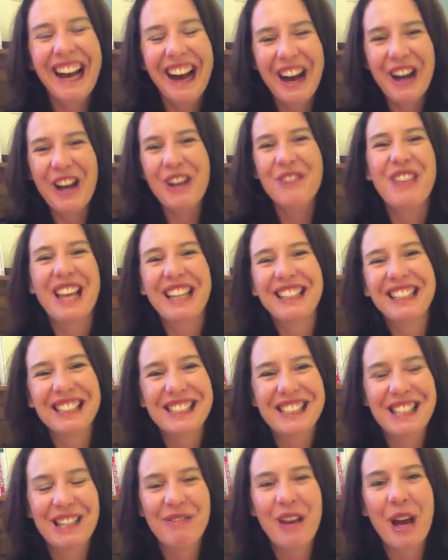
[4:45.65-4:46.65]
I hope that
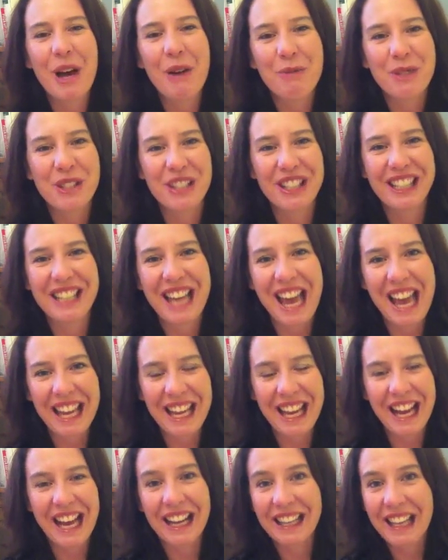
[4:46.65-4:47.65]
little tip helps you
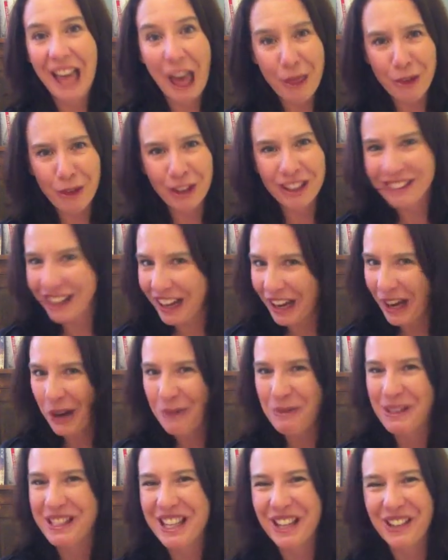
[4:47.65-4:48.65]
today. Uh, Catherine, I
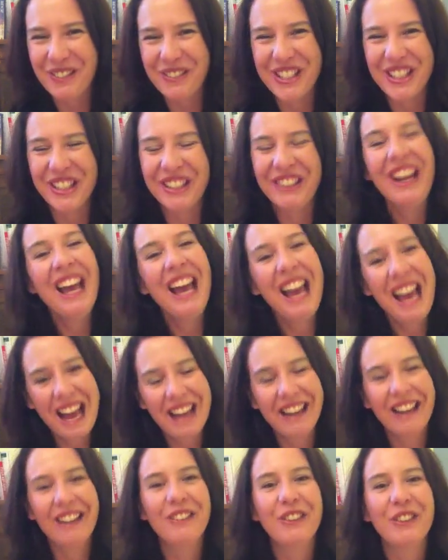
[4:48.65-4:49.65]
hope it's helped you,
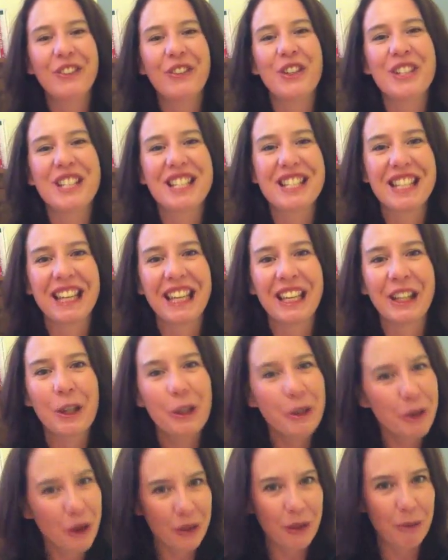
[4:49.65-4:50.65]
and I look forward to seeing
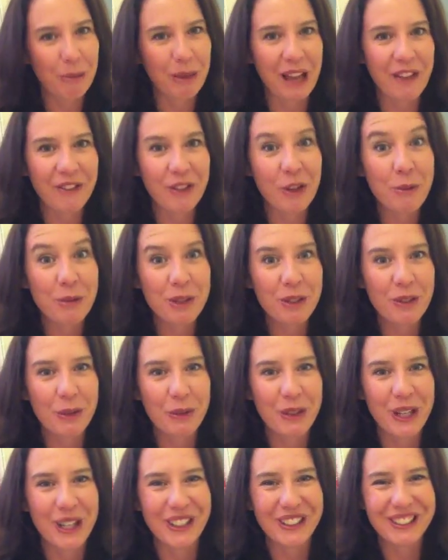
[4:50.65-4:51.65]
you on the platforms of the
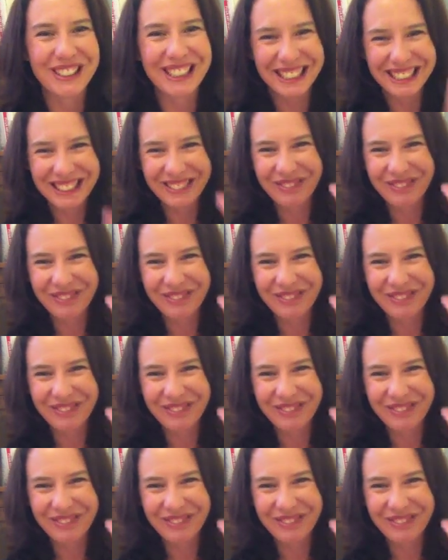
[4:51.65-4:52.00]
world.